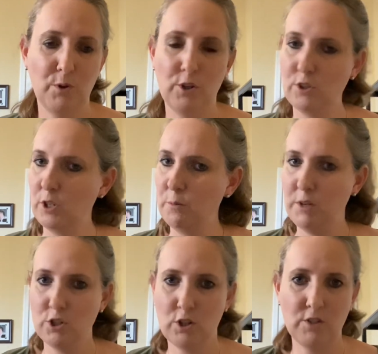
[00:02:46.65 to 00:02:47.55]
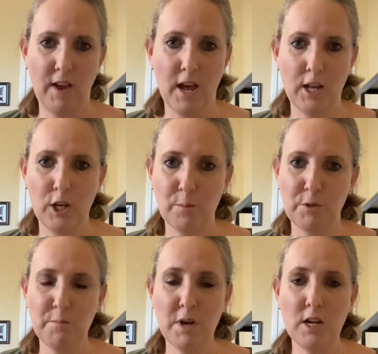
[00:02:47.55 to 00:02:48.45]
and you're going to be in charge of adding up the
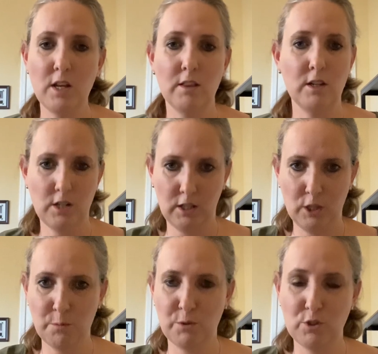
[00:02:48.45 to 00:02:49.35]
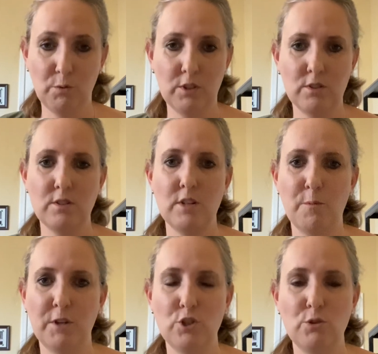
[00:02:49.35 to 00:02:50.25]
money and then telling the person, well, this is how
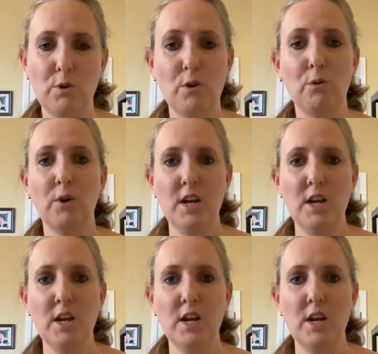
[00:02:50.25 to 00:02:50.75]
much you owe.